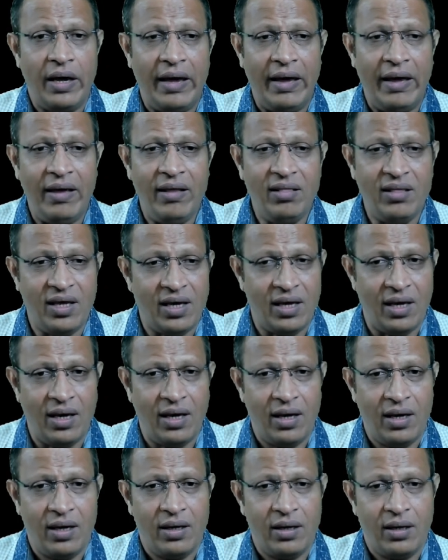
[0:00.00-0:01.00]
in the
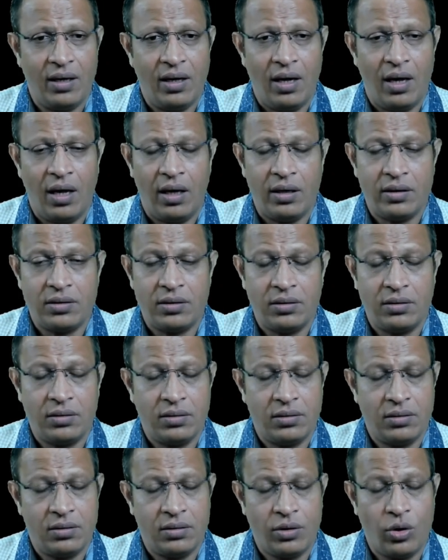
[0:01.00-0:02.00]

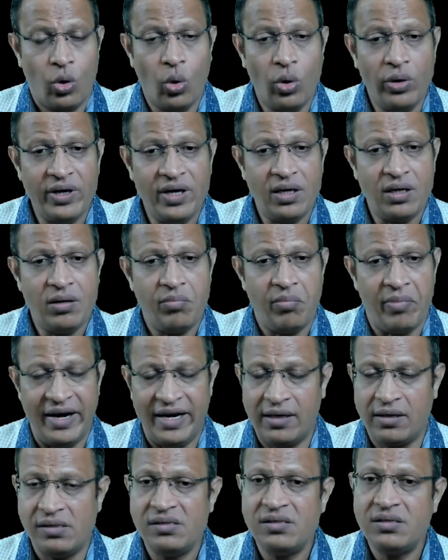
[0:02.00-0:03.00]
Korean
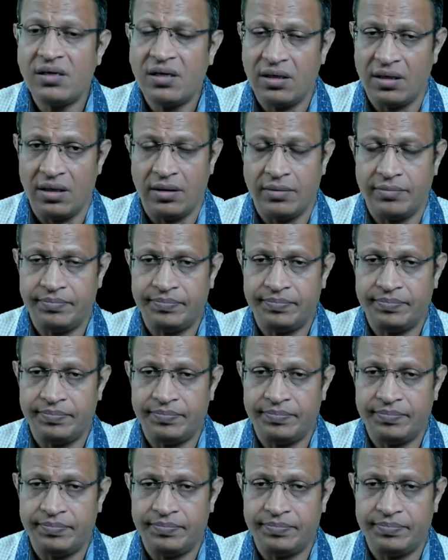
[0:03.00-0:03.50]
Medical Journal.